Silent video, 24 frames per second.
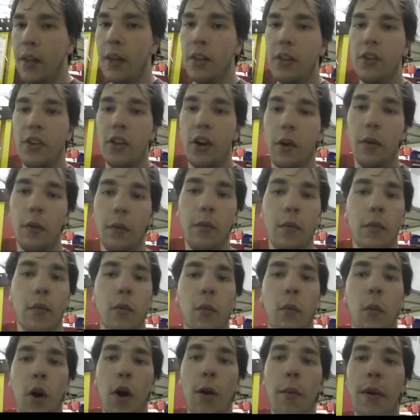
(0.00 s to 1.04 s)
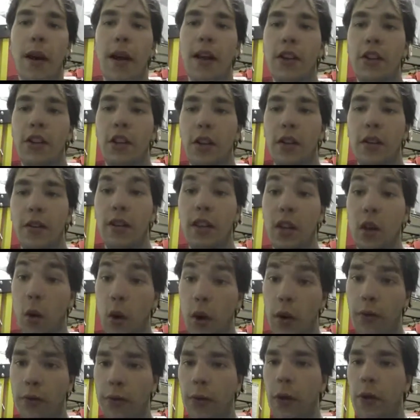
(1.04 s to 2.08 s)
So warmer engine, the
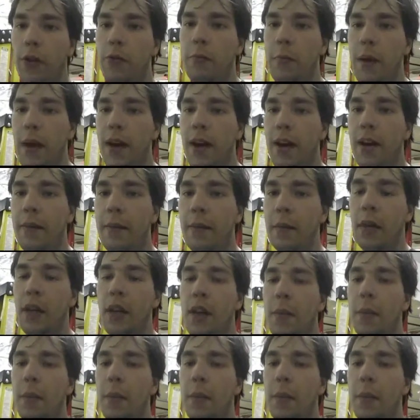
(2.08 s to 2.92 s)
oil flows better,